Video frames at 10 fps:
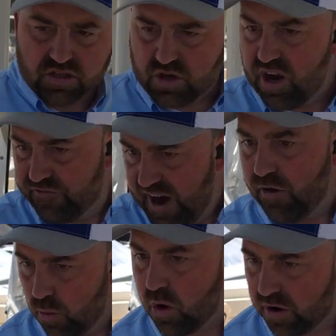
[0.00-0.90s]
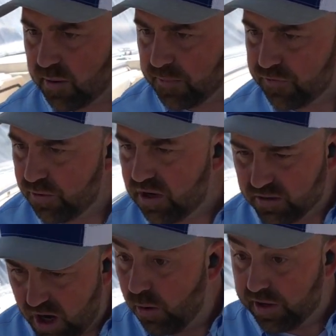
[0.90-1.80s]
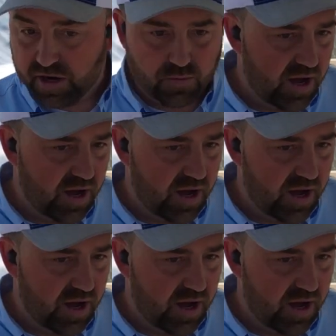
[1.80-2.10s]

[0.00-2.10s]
Go ahead and fire the water up, if you will. Oh, we're good.